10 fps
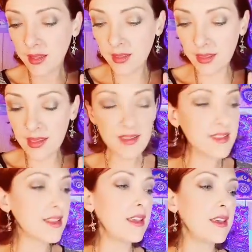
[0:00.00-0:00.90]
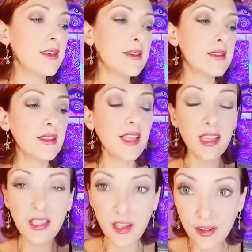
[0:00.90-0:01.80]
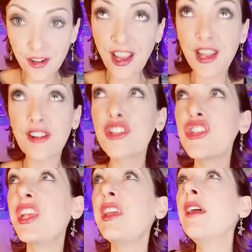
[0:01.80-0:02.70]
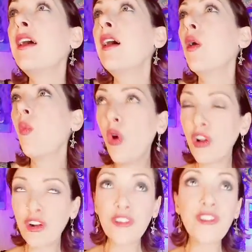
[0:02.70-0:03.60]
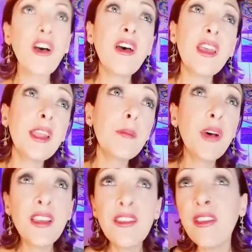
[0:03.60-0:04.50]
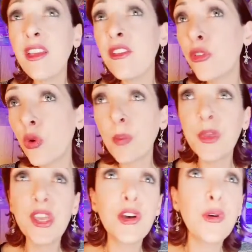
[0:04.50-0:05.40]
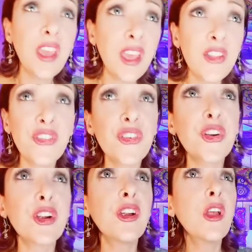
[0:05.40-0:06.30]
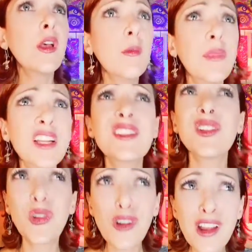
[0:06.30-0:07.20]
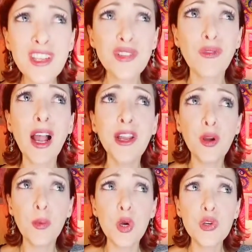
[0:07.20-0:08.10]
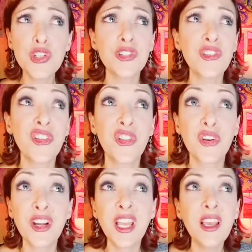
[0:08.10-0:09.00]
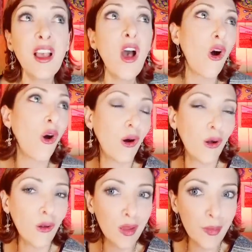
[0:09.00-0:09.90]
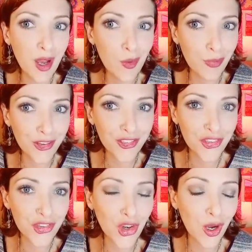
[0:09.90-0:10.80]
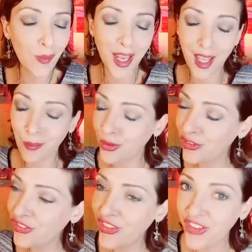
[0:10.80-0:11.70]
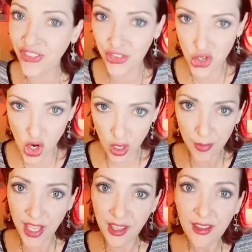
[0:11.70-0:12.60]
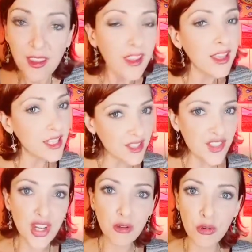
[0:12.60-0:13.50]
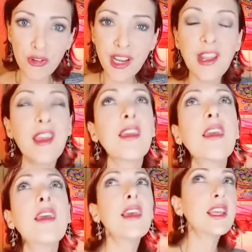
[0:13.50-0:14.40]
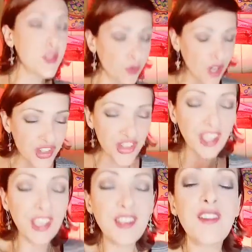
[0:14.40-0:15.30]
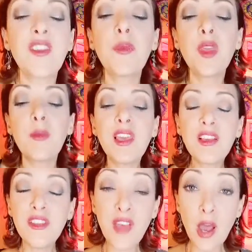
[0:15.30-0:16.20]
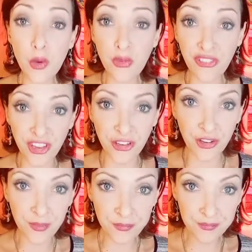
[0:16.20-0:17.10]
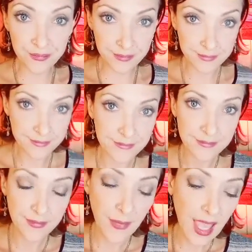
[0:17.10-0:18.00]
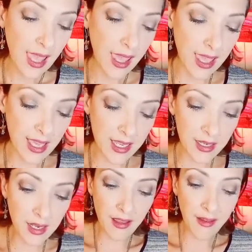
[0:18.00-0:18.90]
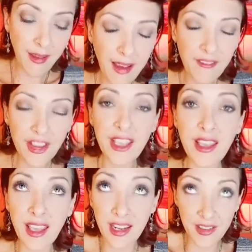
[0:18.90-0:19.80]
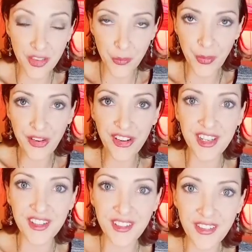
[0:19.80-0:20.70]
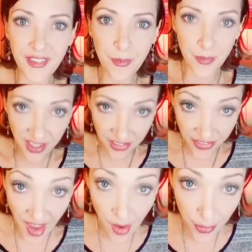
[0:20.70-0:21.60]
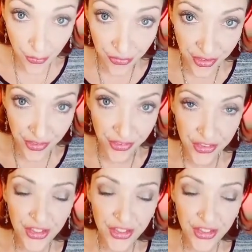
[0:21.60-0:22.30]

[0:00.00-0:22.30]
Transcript: This is like a younger energy, water sign, Pisces, Scorpio, Cancer, but it's learning to ride your emotions, learning all about Prince Charming, Princess Charming. It's a general reading. It's rushing into something because of how you feel. And having an experience because of how you feel.